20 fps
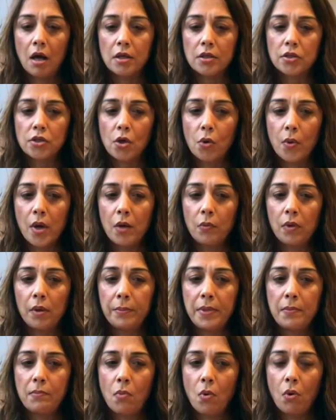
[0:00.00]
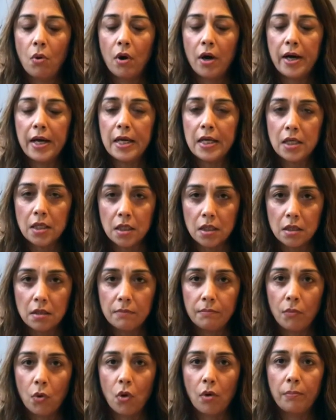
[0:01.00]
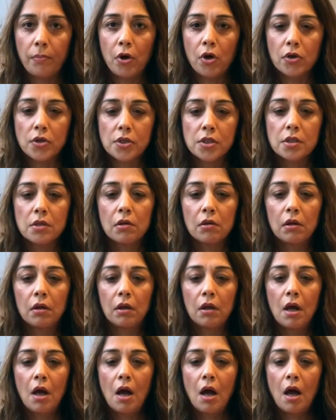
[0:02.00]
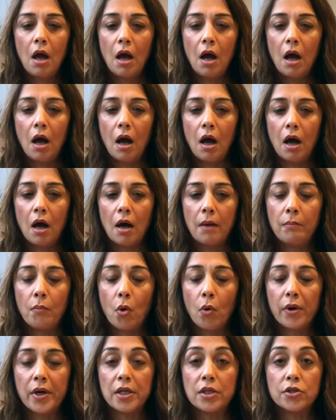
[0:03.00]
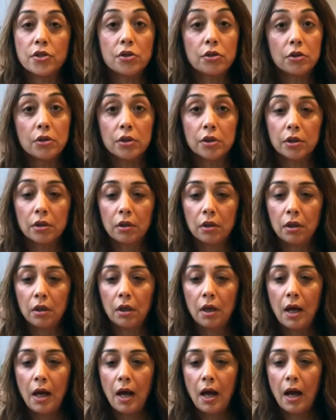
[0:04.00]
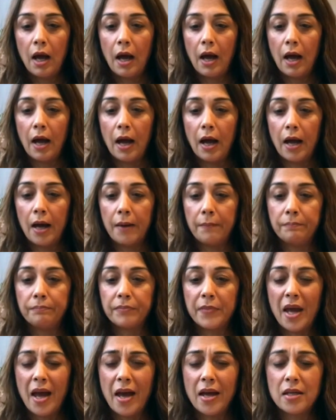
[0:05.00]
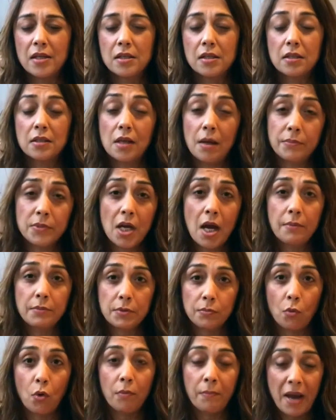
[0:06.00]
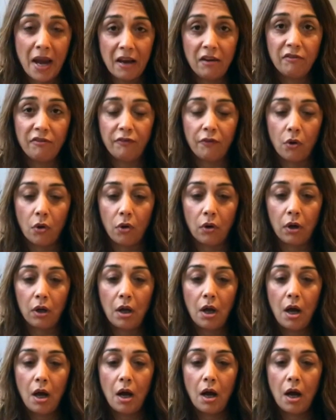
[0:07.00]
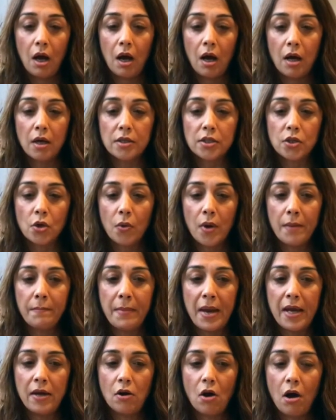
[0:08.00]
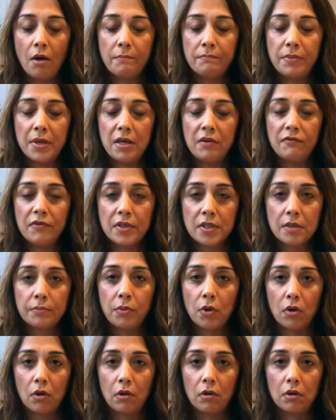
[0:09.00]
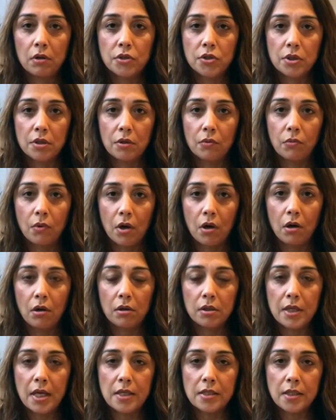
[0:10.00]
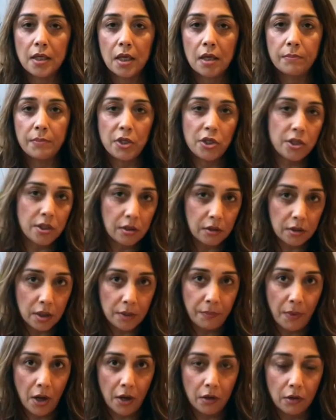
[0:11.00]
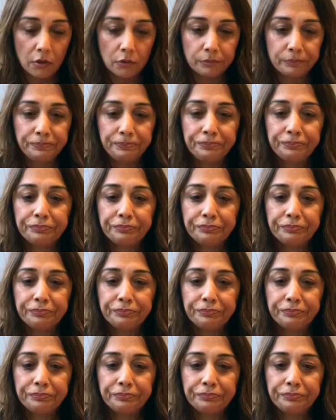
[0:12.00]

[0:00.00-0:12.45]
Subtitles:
So it will be more hidden, more personal, more internal, and sometimes more painful. So it may not be visible to the world as it can be shielded by you.